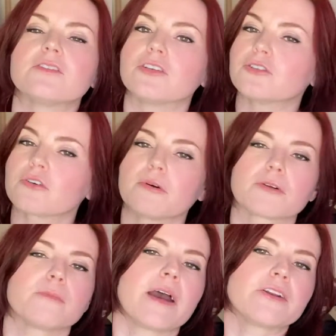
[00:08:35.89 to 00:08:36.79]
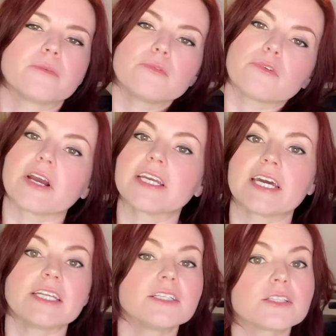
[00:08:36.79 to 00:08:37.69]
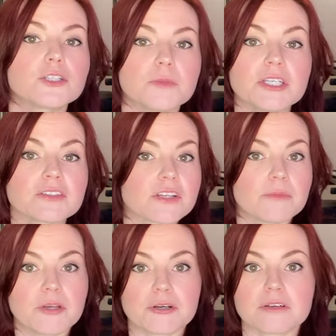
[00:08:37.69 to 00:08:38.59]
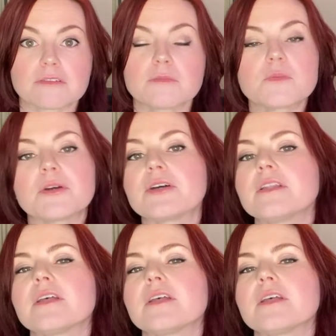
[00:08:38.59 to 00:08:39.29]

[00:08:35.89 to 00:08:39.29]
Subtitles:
Here's a quick reminder before I get into the spiels that I'm hearing from Spirit,